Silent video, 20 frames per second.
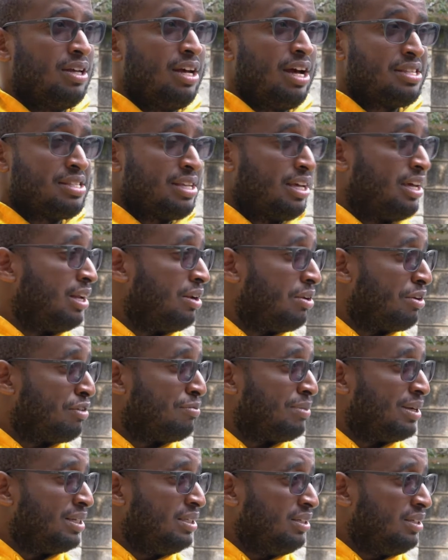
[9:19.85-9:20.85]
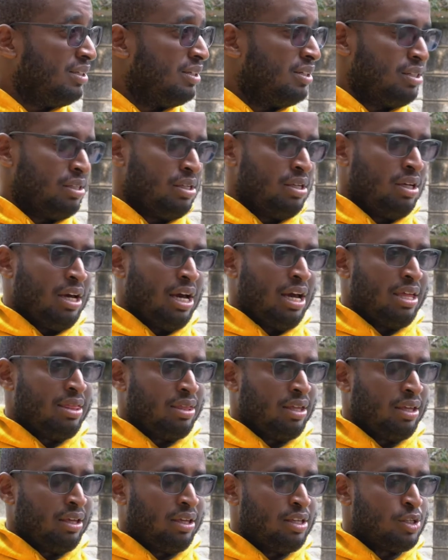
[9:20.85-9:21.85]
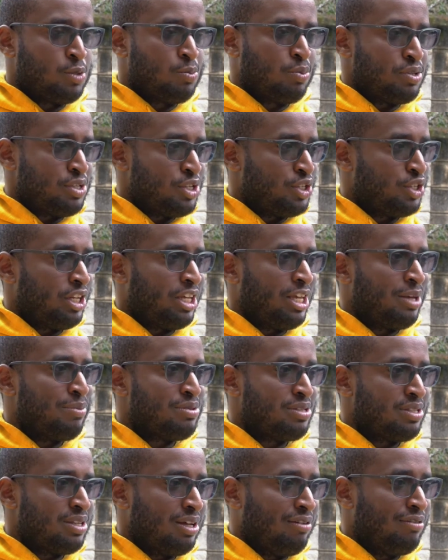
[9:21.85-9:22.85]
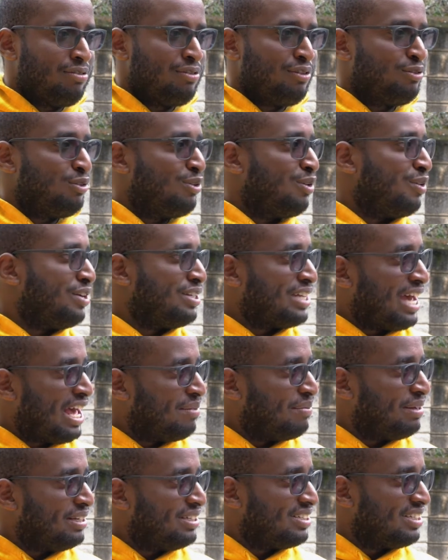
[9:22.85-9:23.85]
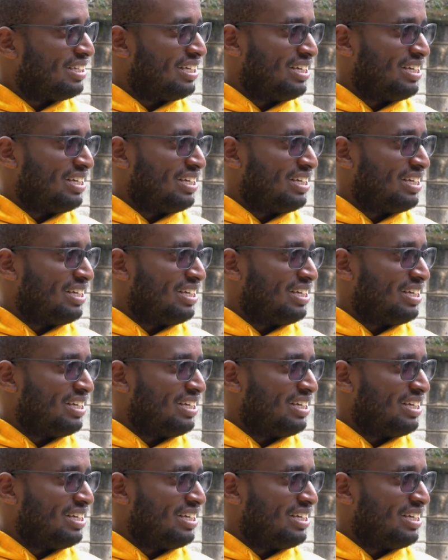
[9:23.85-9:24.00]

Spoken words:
That's a hell lot of money. I think he's positioning himself for retirement.